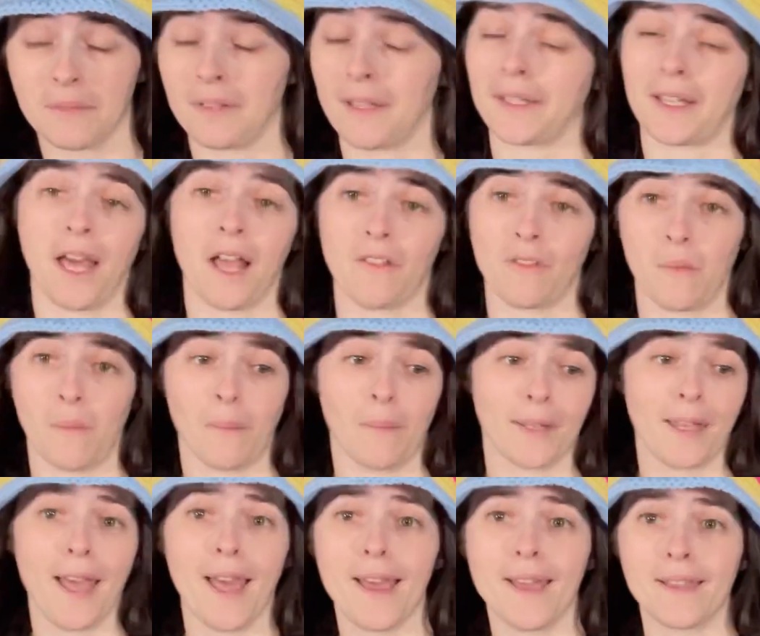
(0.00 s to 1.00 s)
Like, I'm like,
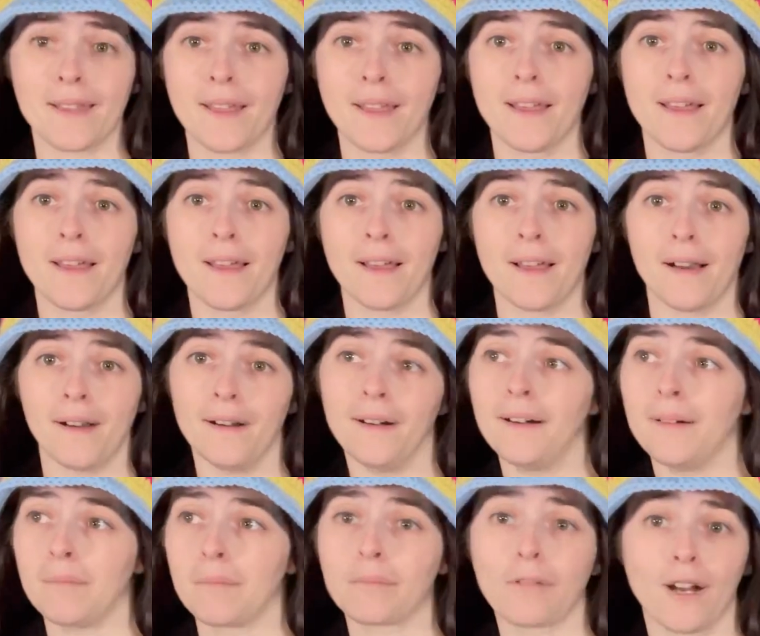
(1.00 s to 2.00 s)
hey,
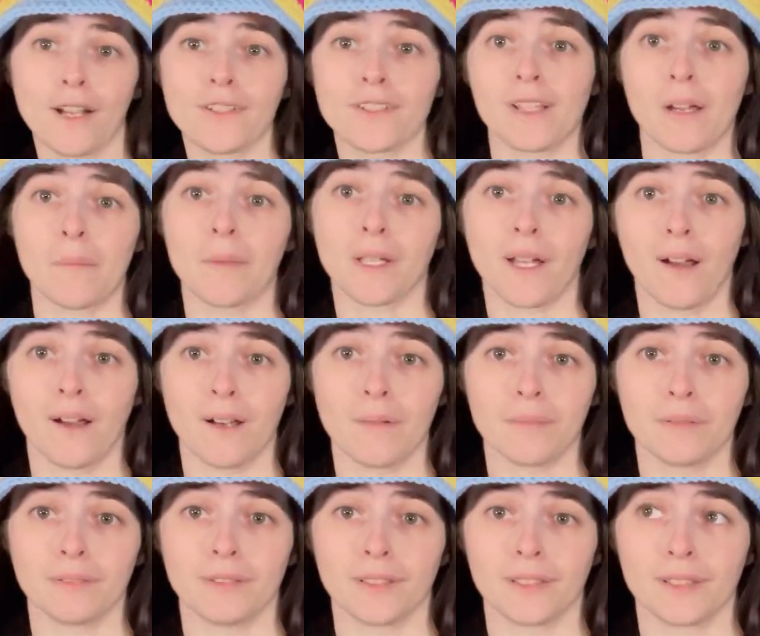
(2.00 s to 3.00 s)
Pride's coming up
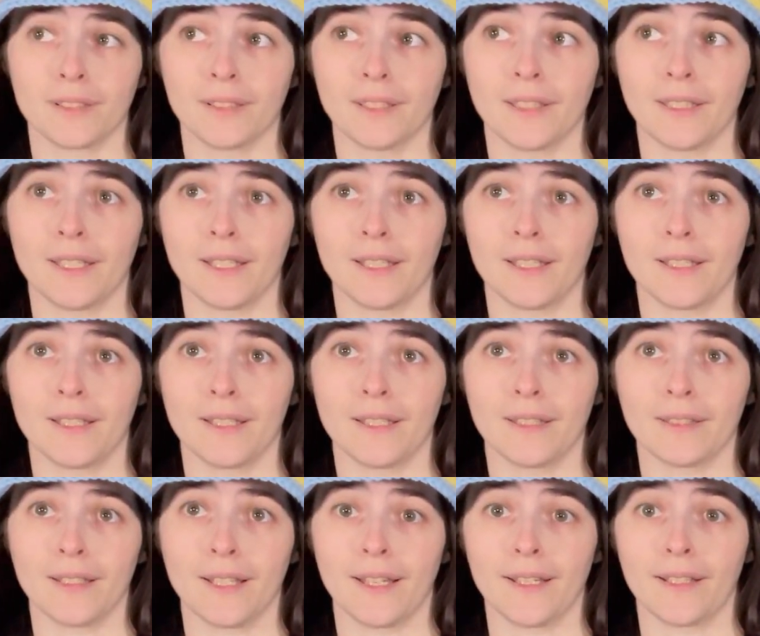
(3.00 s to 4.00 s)
literally
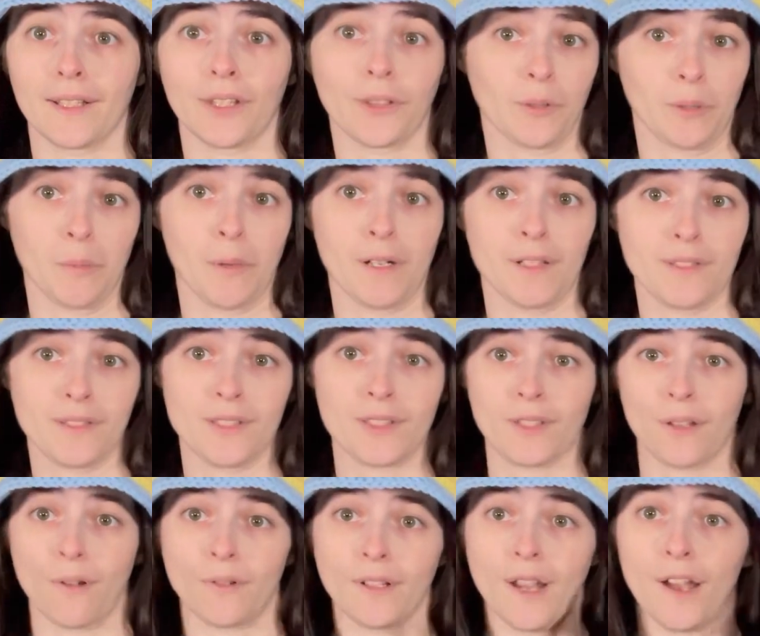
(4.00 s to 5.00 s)
in like 3 months,
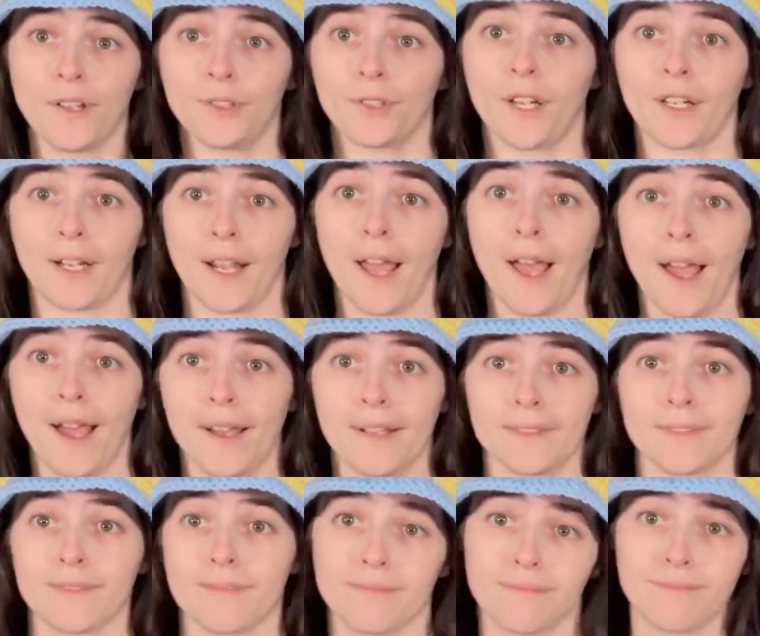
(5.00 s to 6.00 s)
so now you got a hat
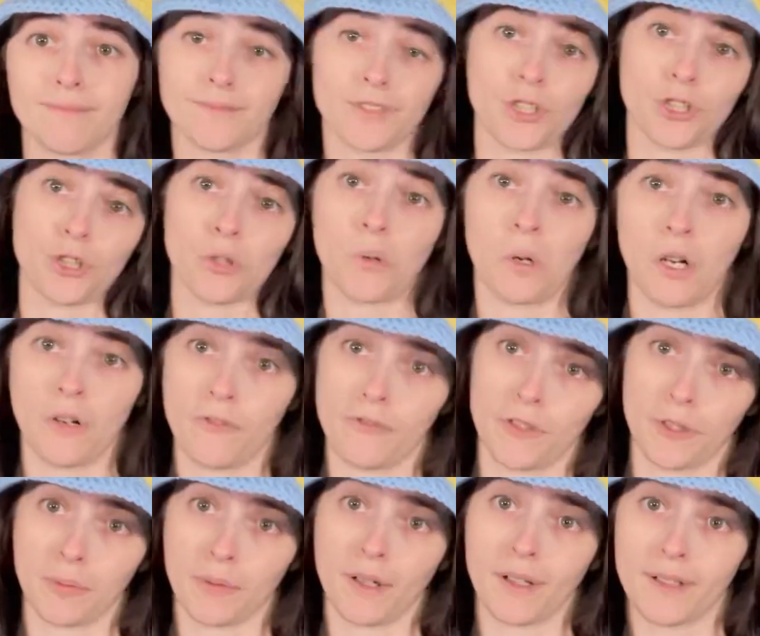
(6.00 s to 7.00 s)
to show off
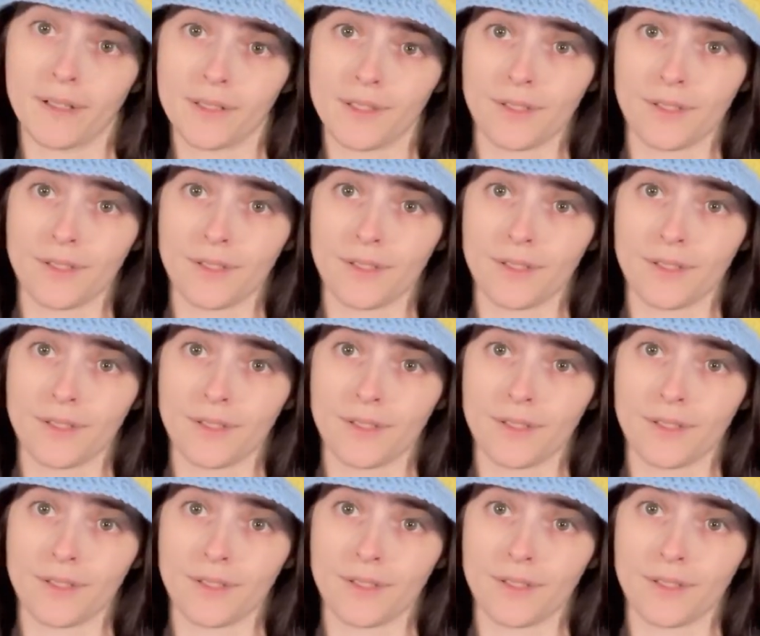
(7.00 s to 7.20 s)
your pride.